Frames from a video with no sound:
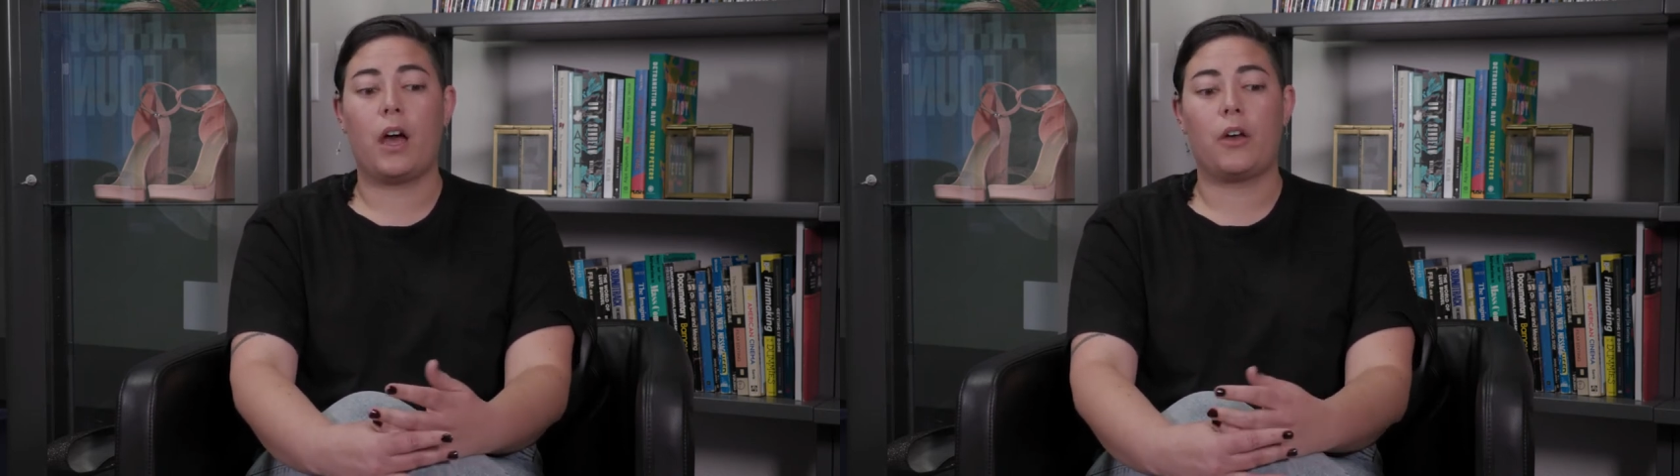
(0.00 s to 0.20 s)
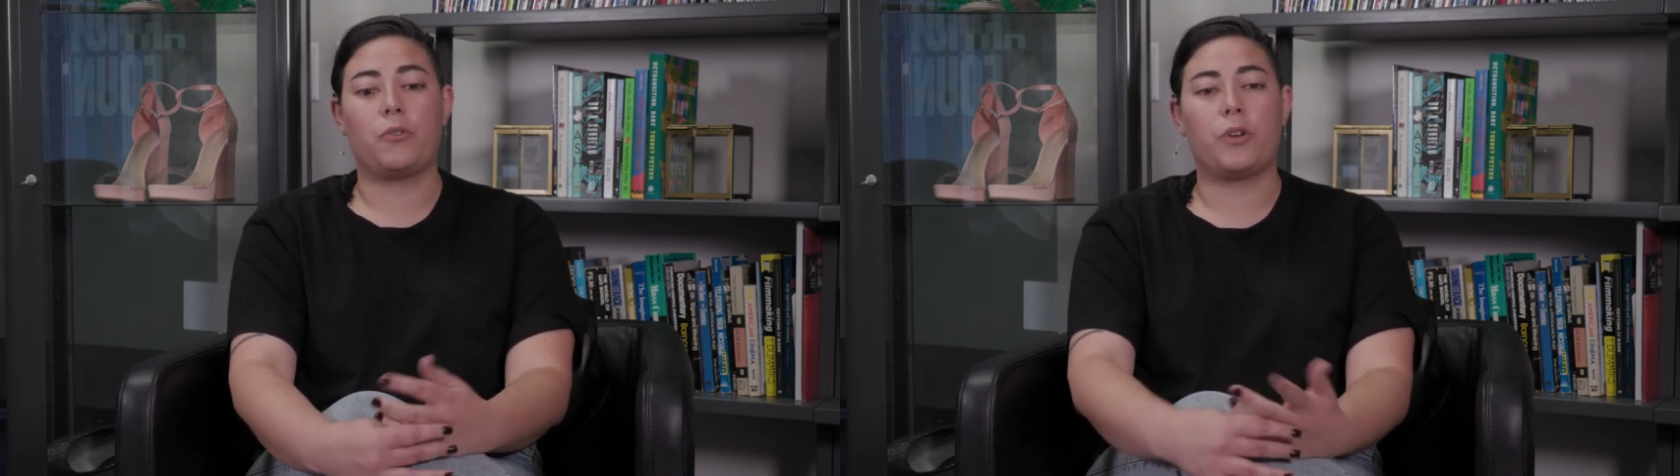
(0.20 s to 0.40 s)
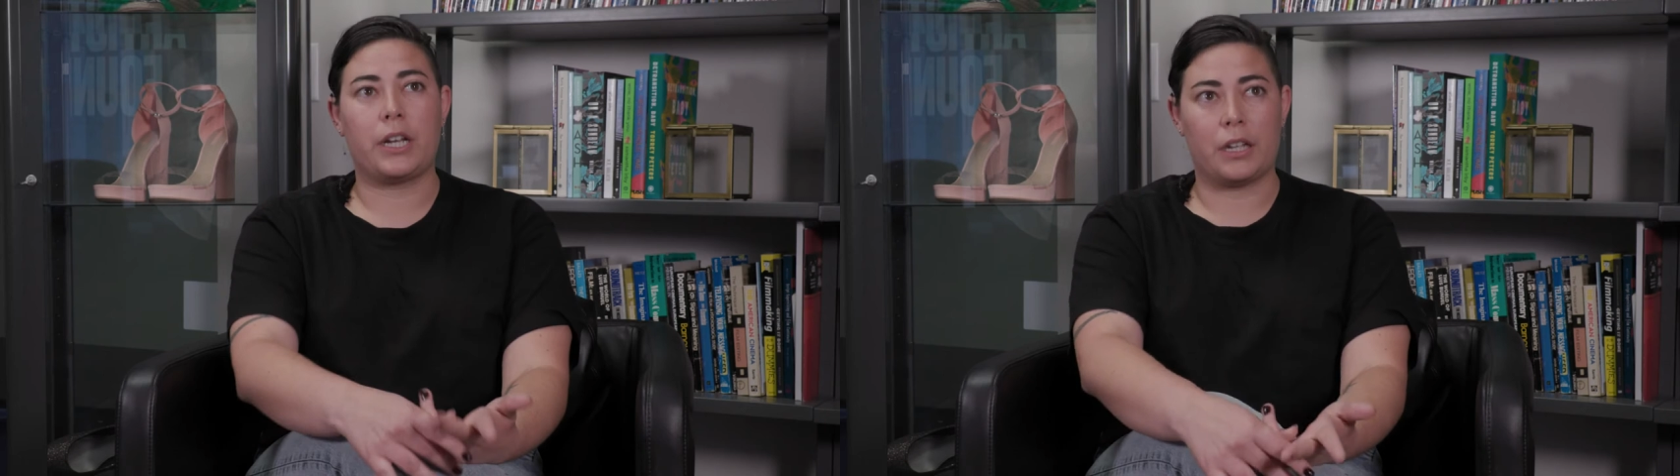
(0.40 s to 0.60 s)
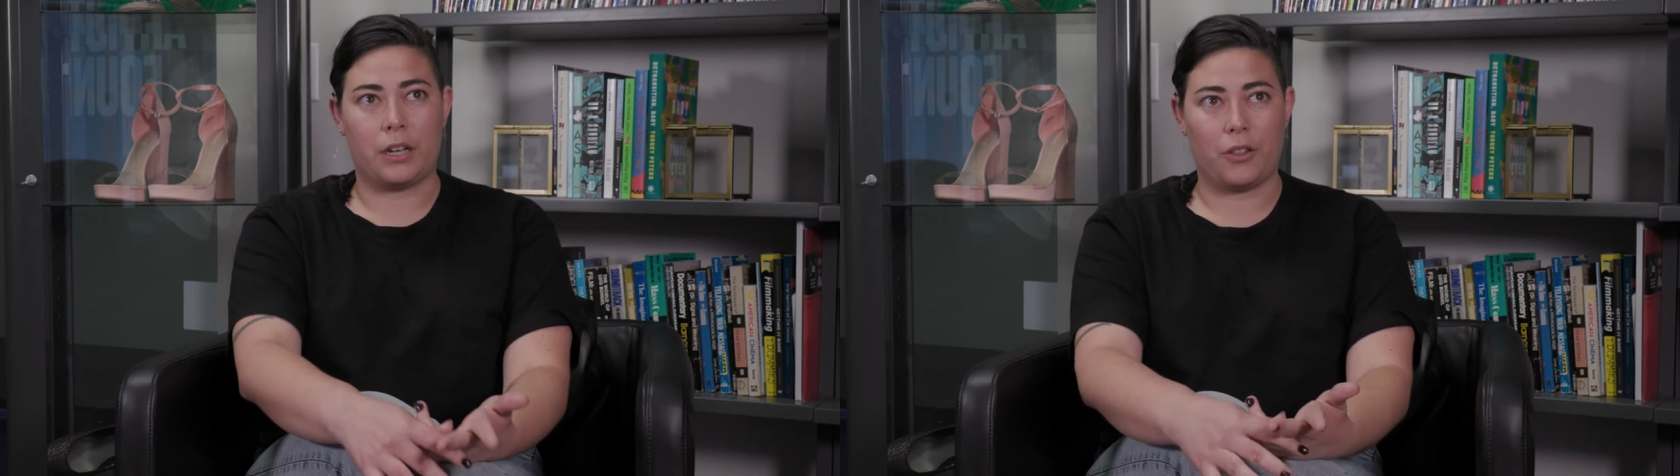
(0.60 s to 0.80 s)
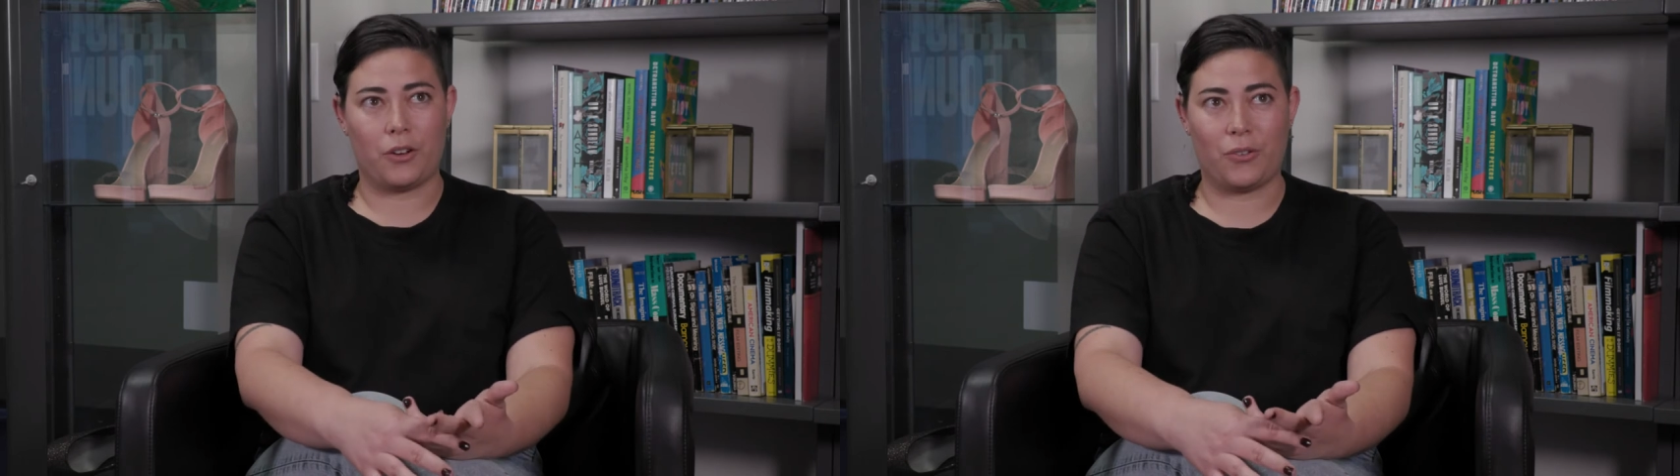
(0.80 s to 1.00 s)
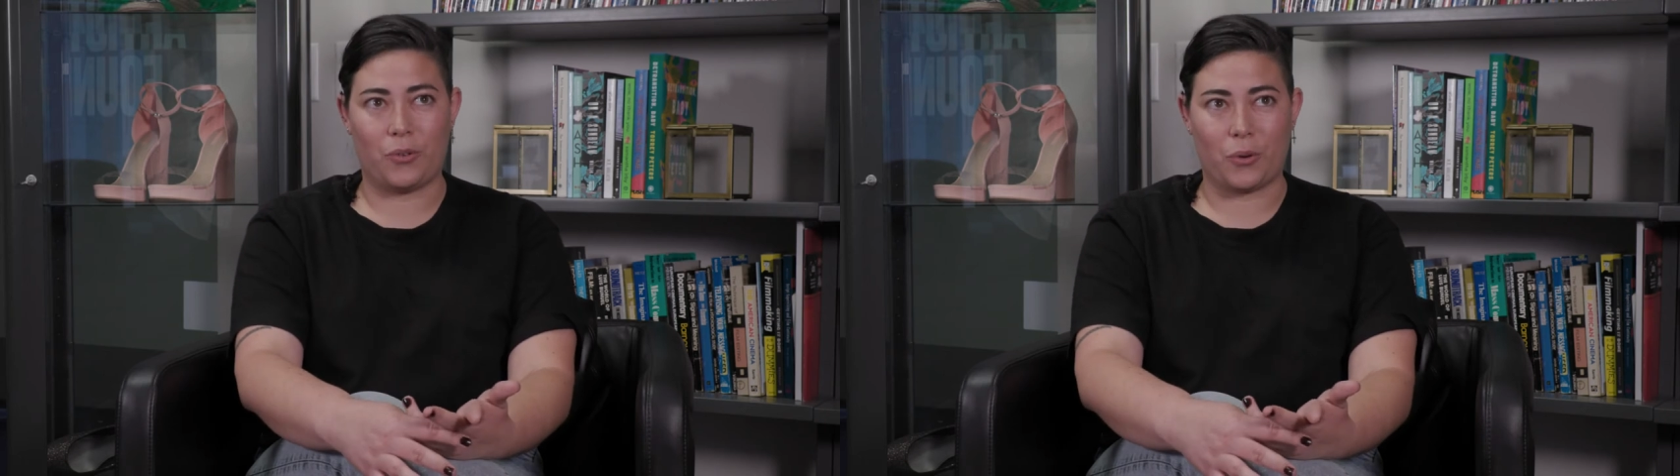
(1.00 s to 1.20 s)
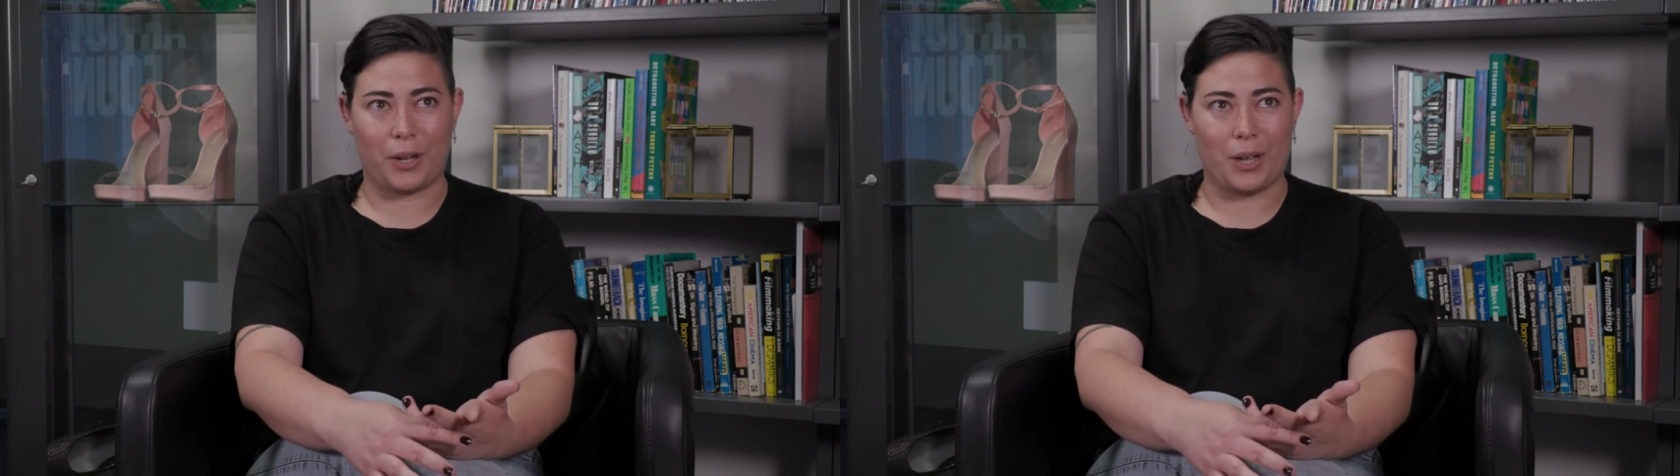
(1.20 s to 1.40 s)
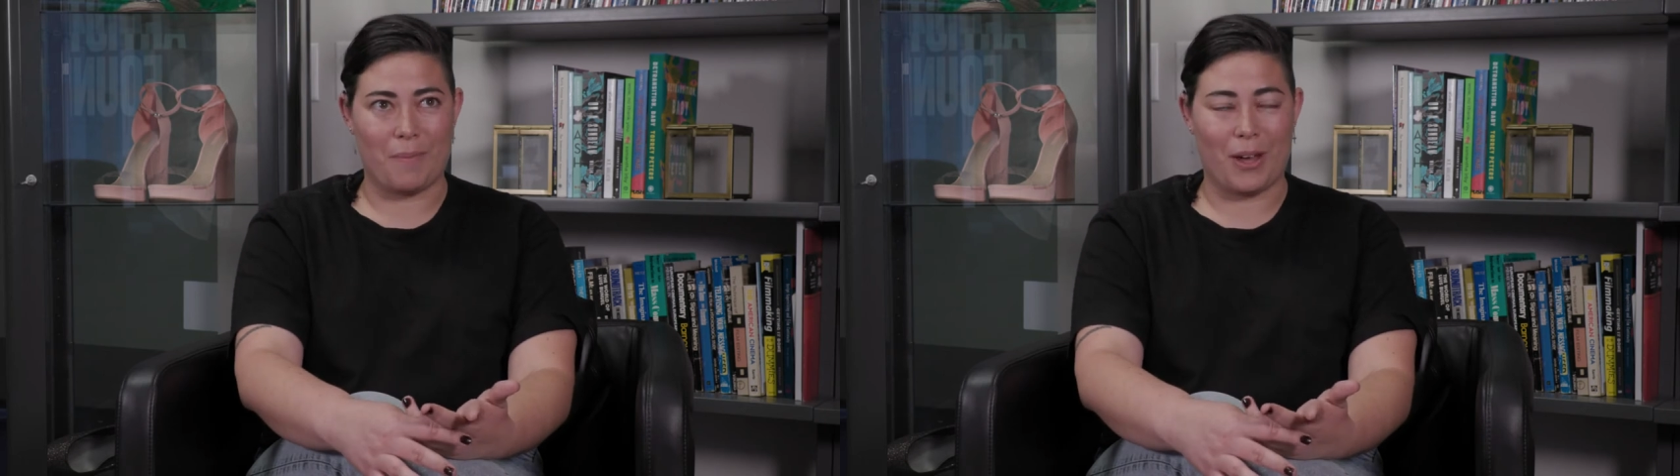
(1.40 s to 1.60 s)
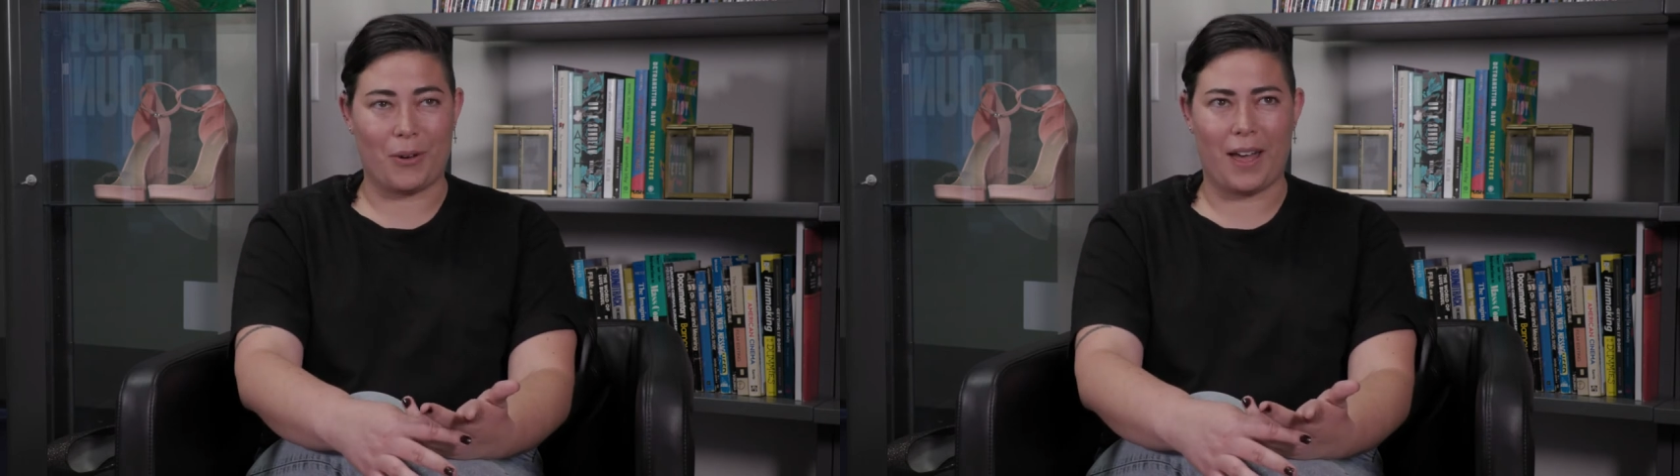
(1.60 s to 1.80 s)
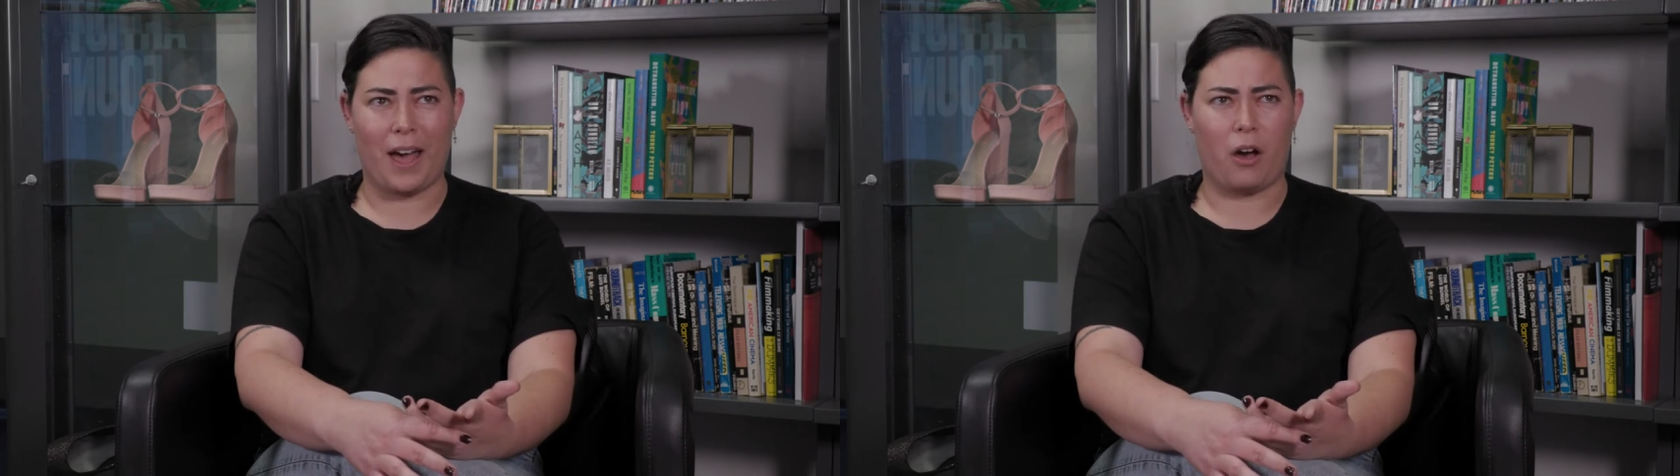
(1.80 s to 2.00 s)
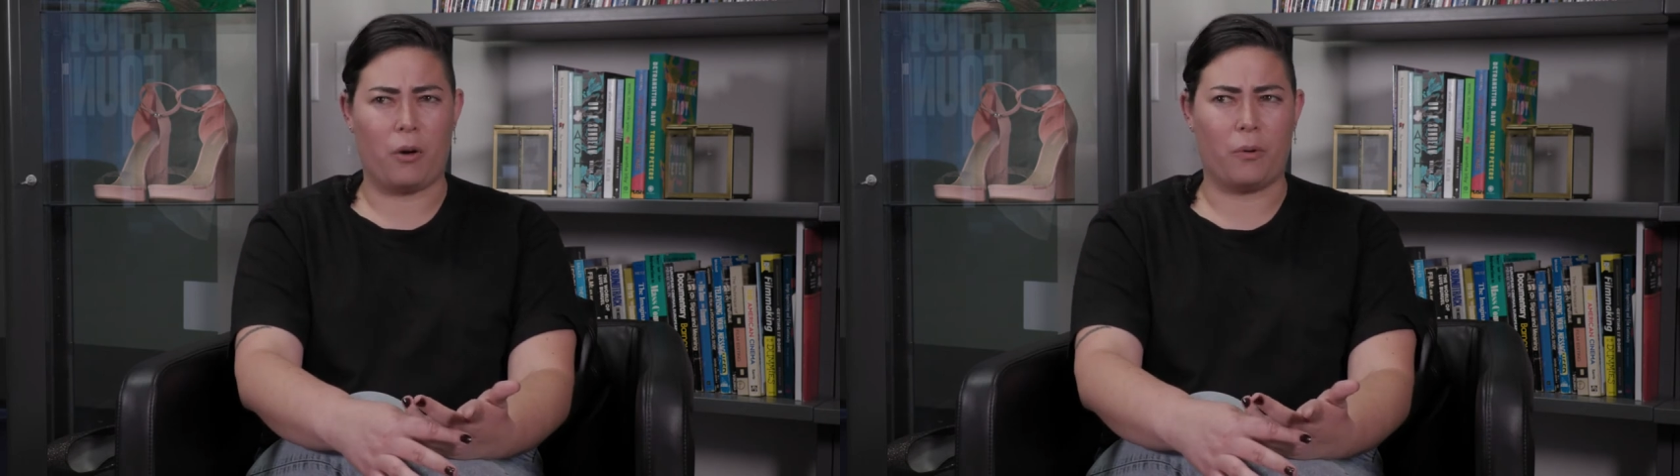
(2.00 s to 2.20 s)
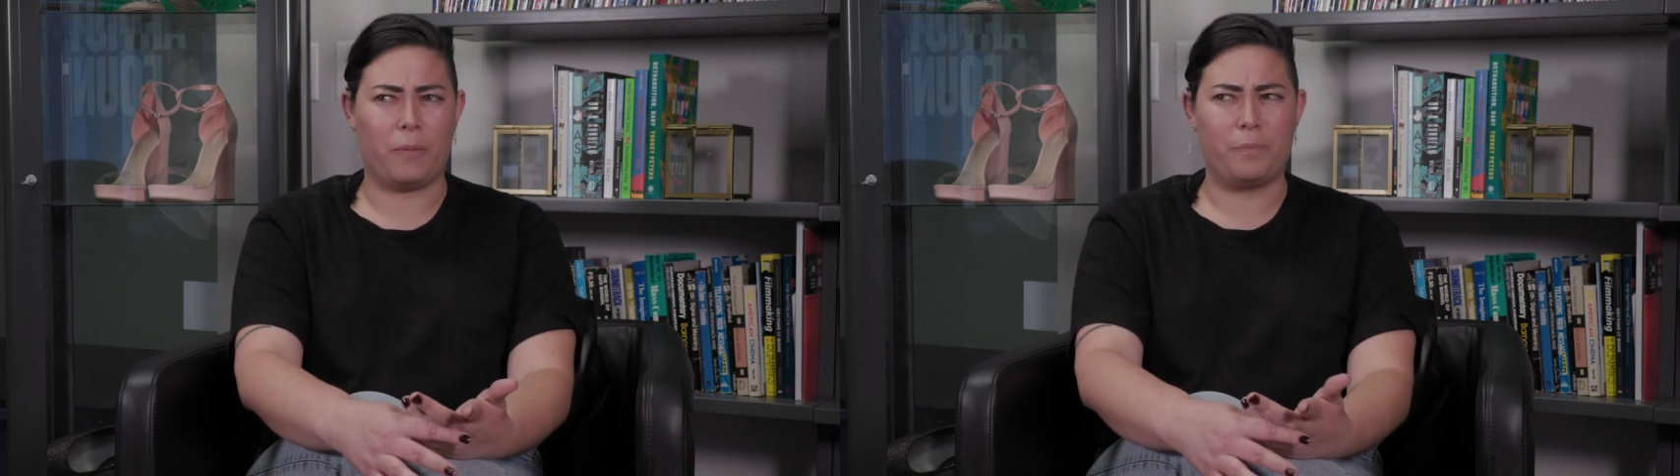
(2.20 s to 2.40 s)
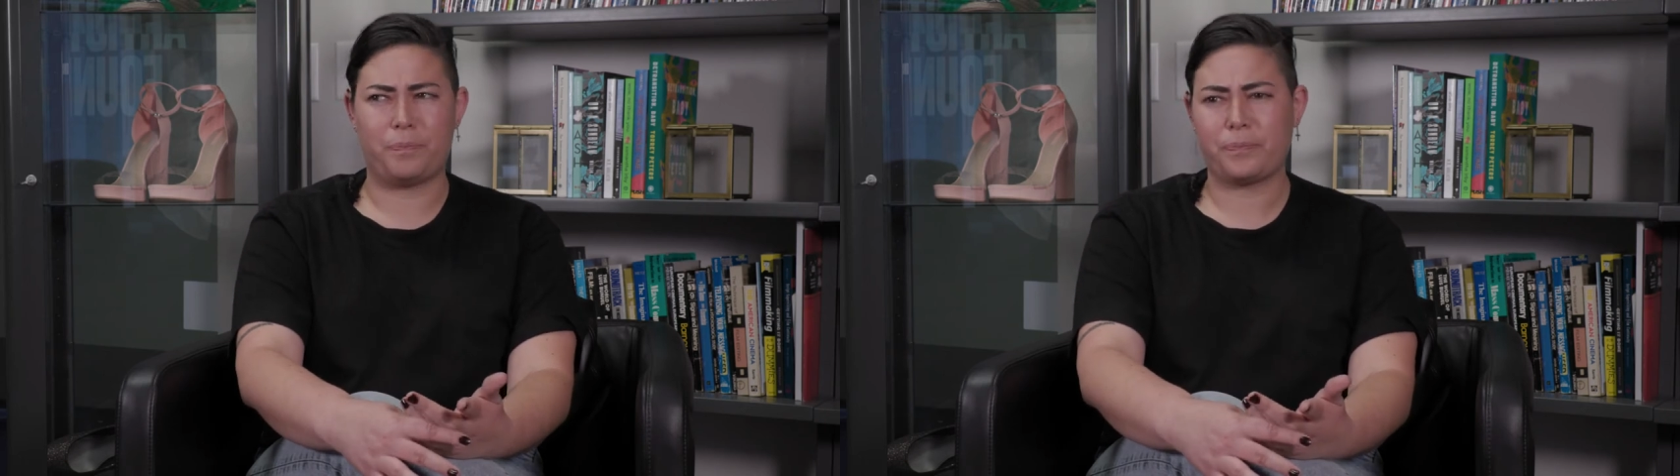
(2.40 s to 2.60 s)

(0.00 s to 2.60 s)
I was reading another story about how,